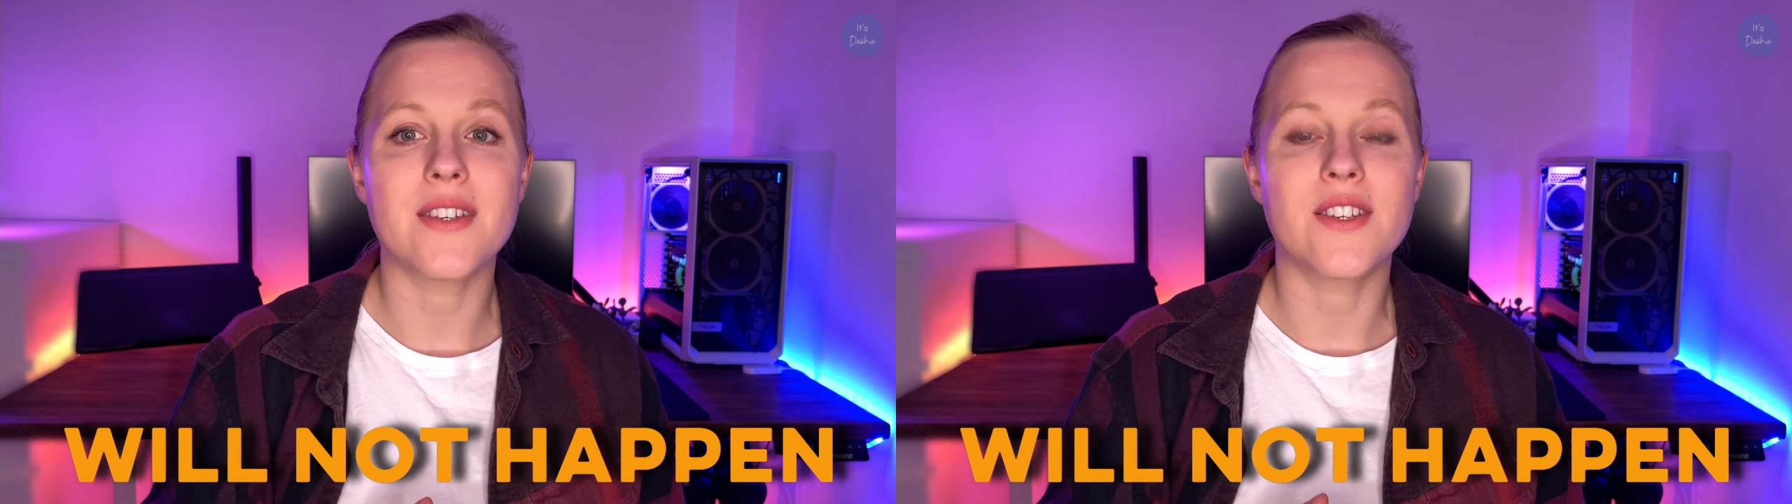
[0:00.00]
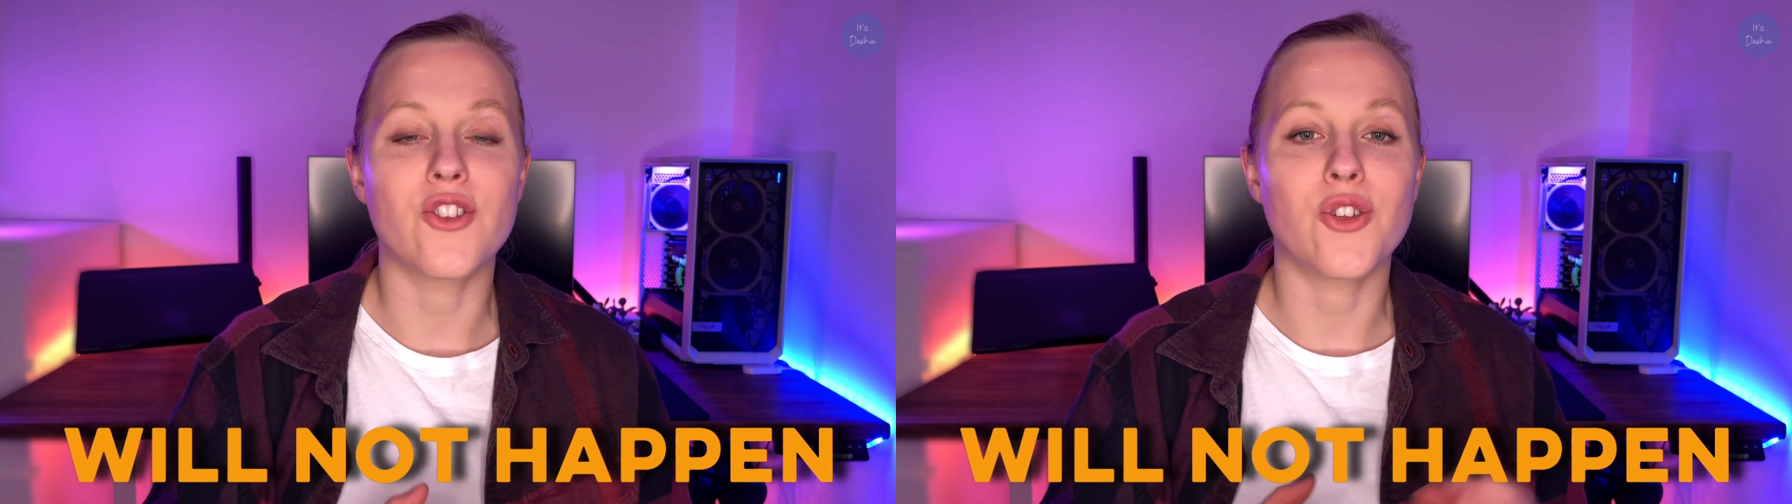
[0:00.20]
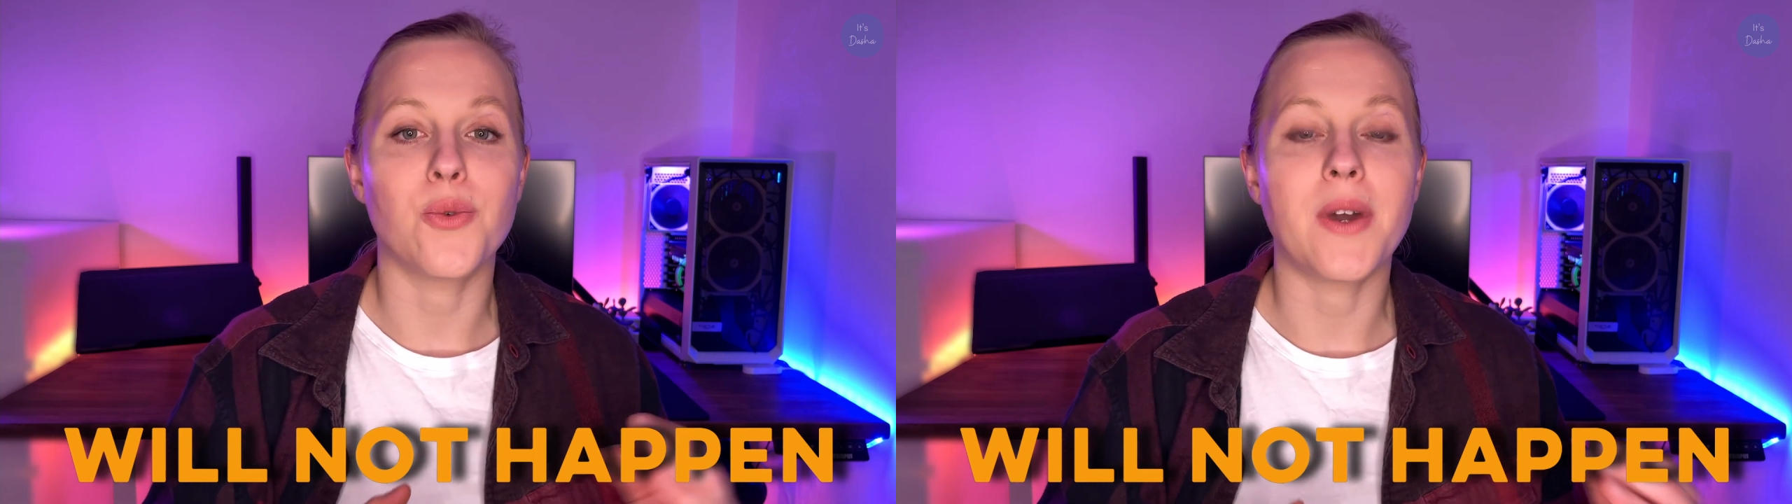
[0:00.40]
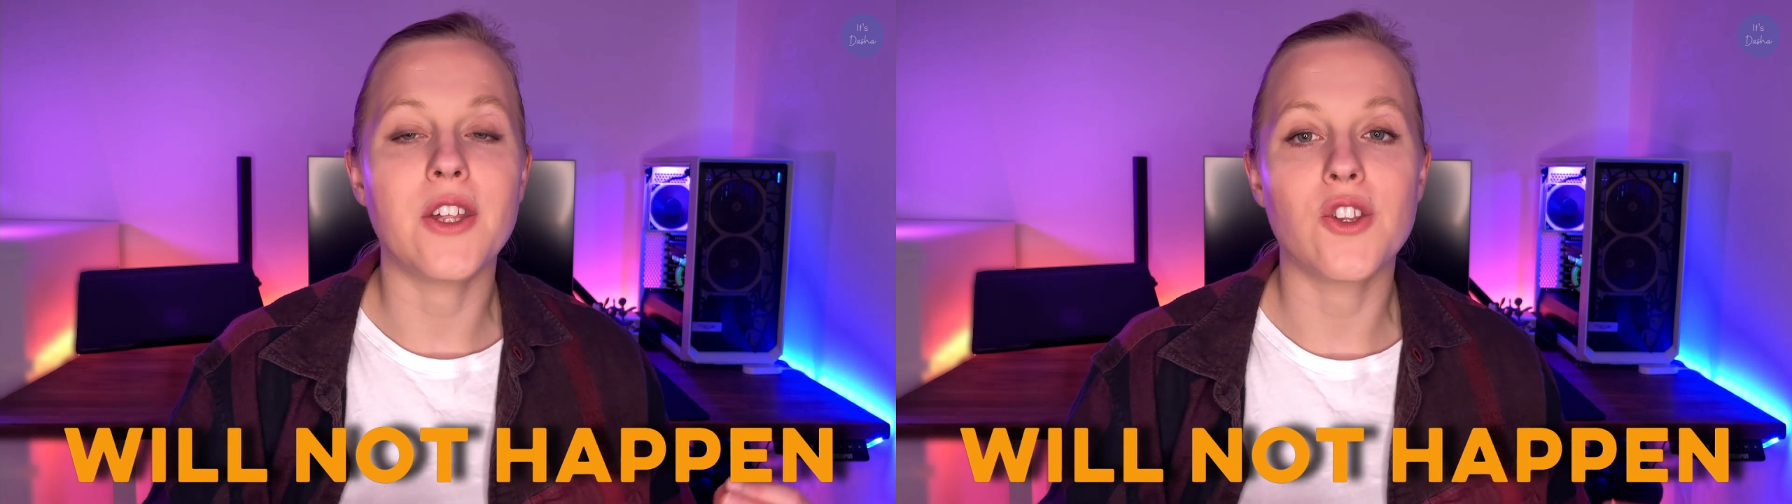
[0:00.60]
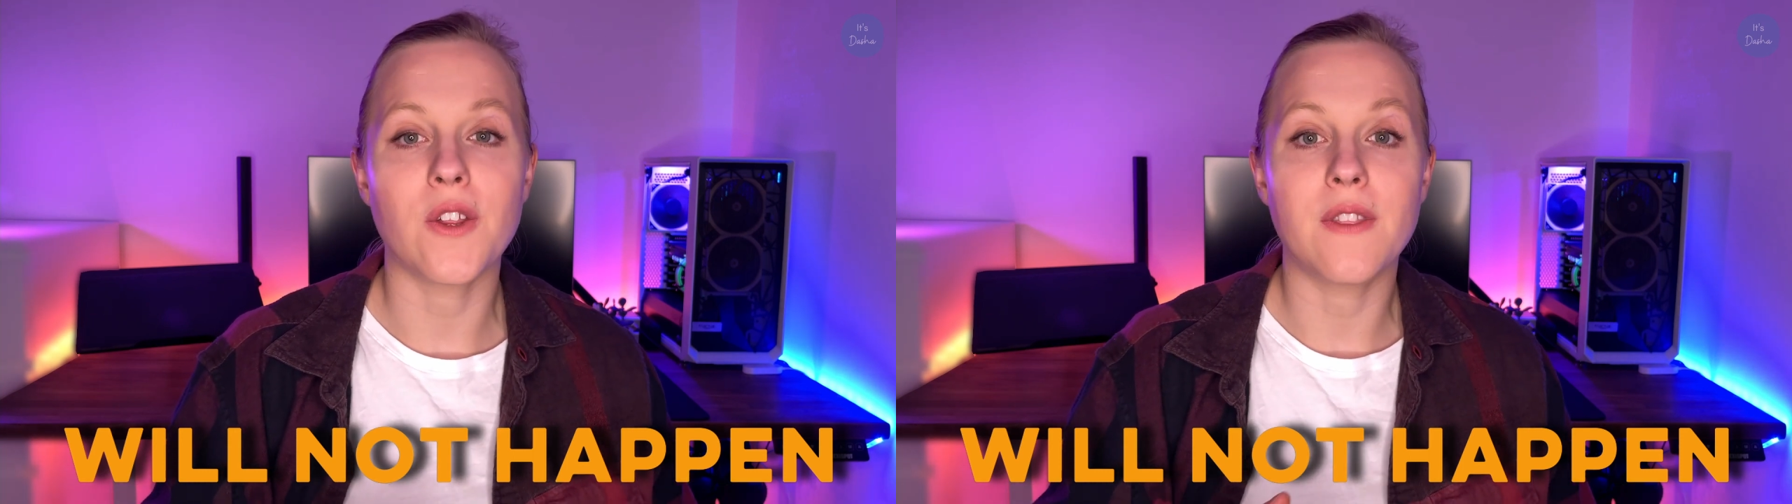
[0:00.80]
a
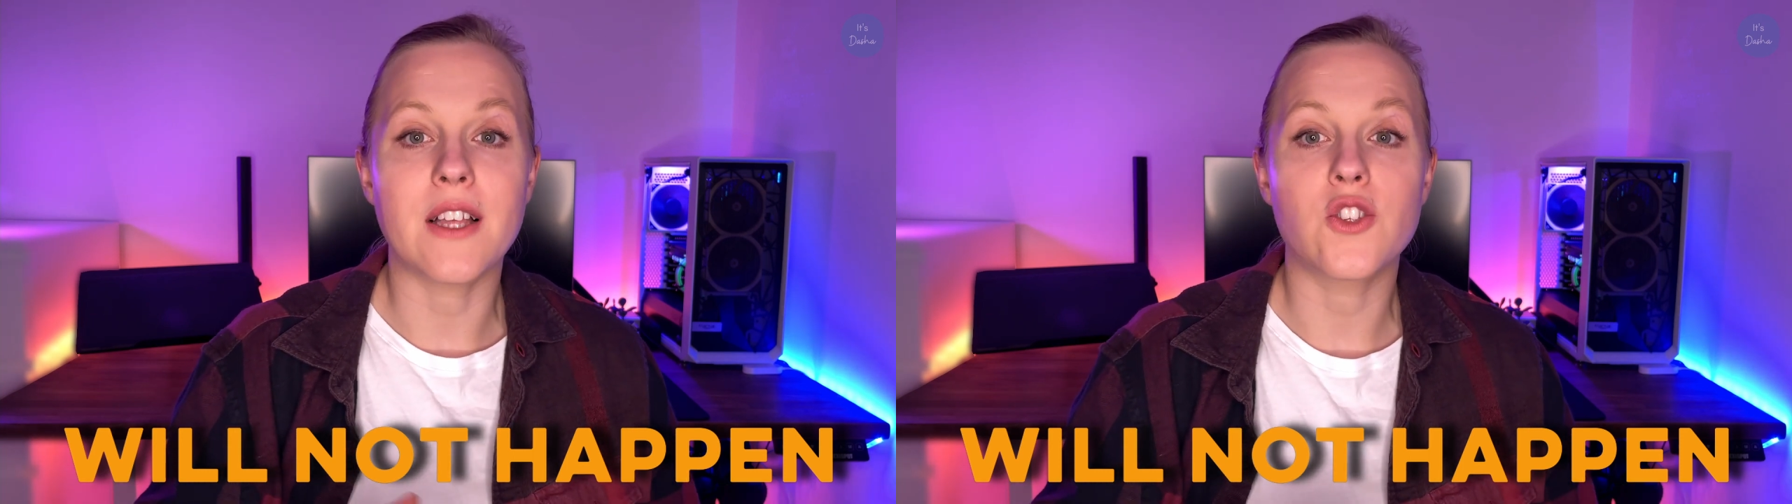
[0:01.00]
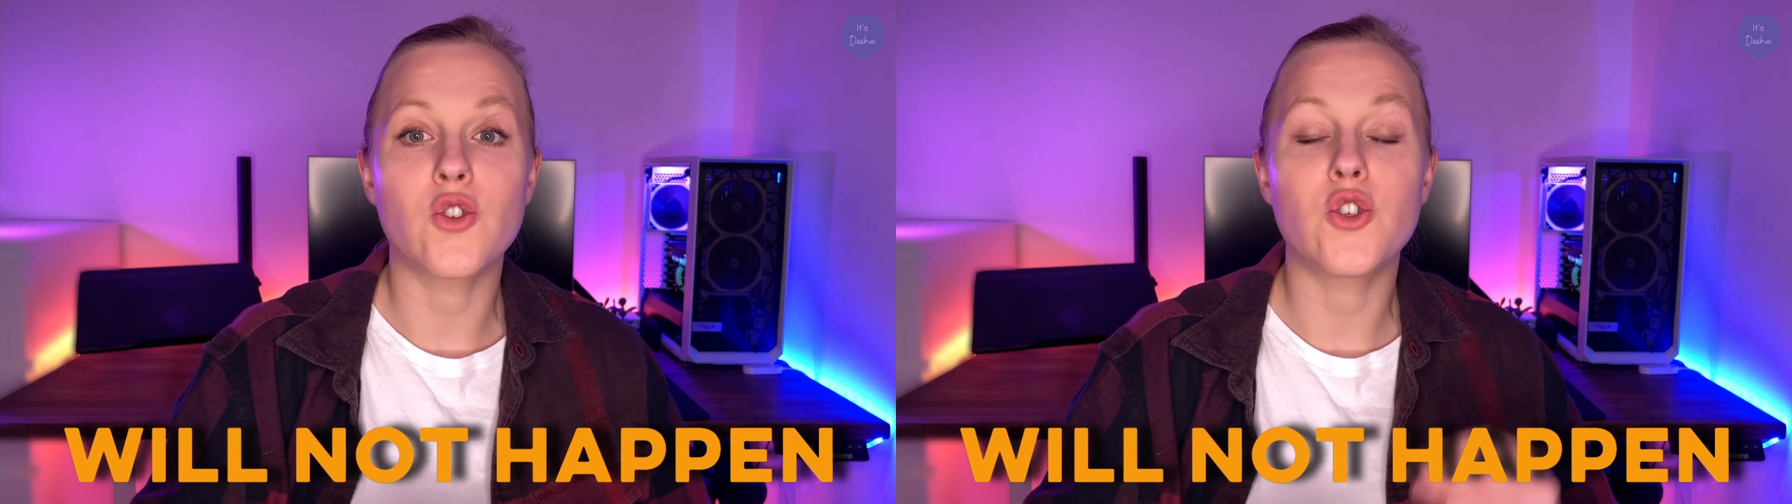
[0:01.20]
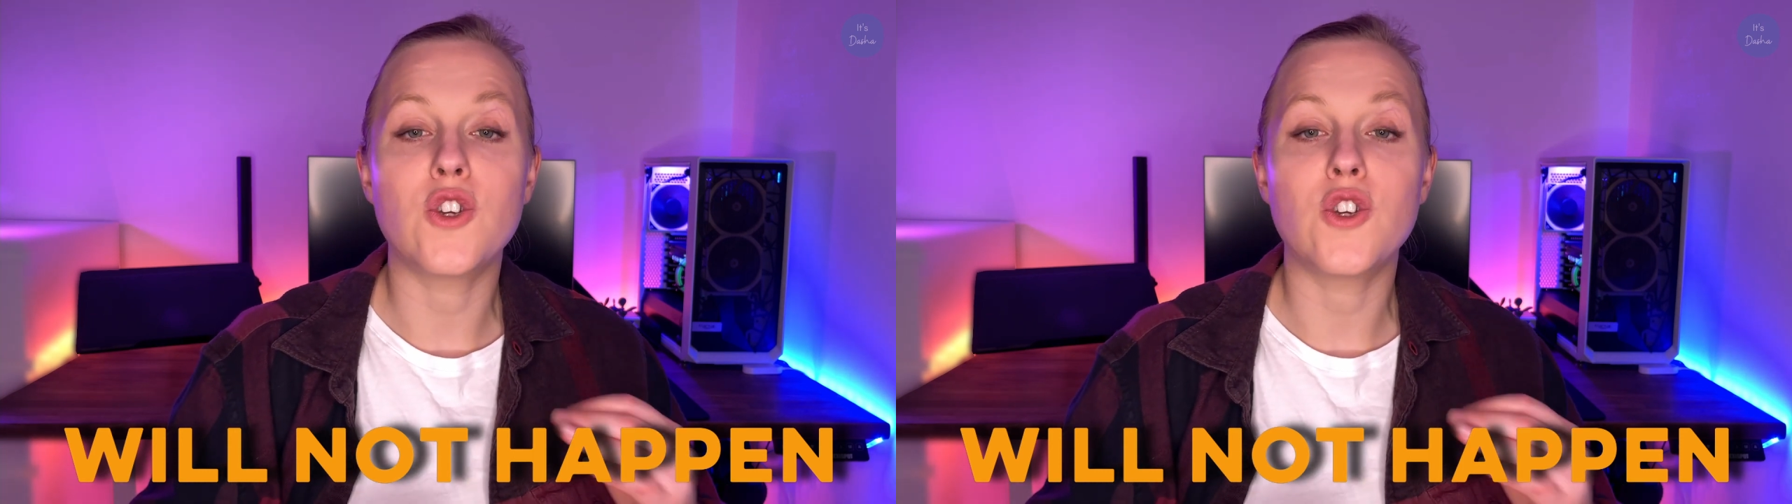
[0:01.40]
situation that's